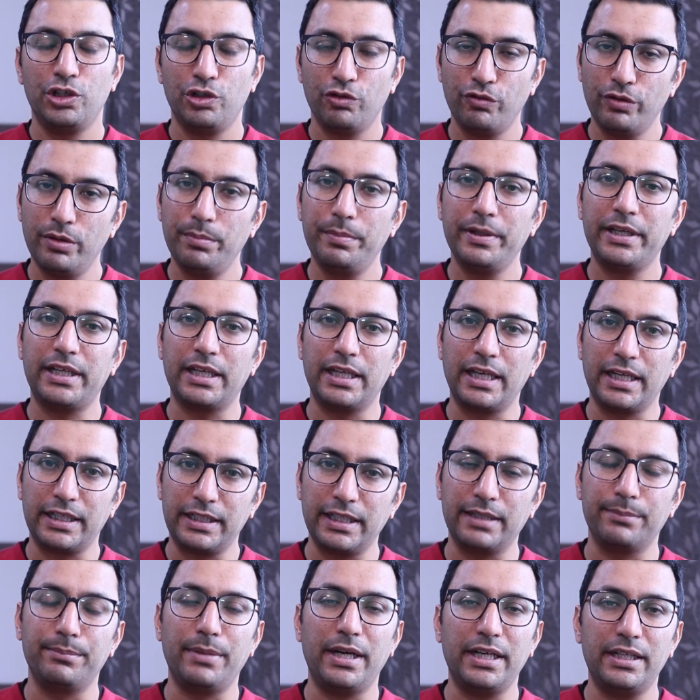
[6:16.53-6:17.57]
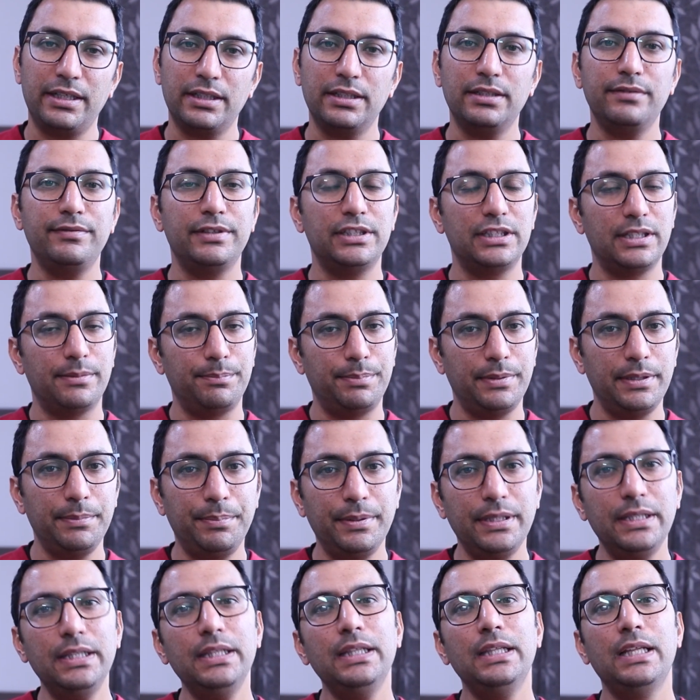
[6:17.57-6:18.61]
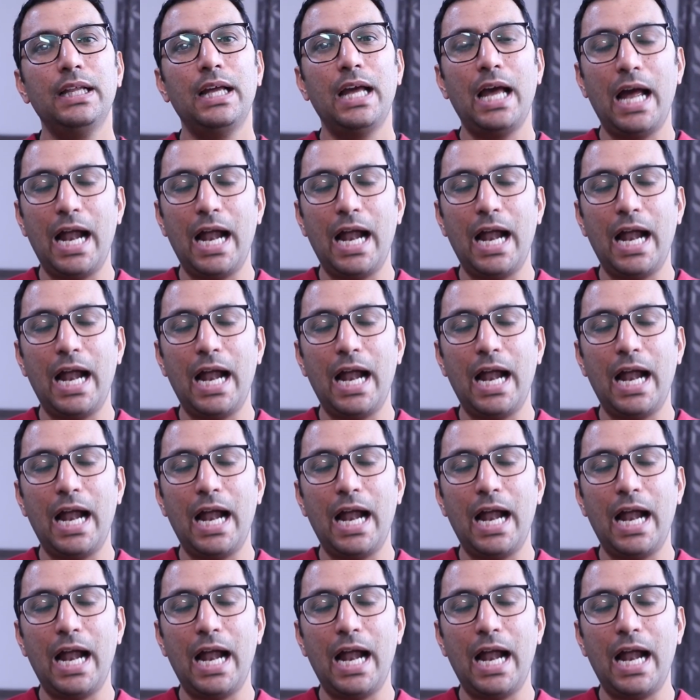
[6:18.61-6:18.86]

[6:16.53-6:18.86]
You will be connecting better with the people.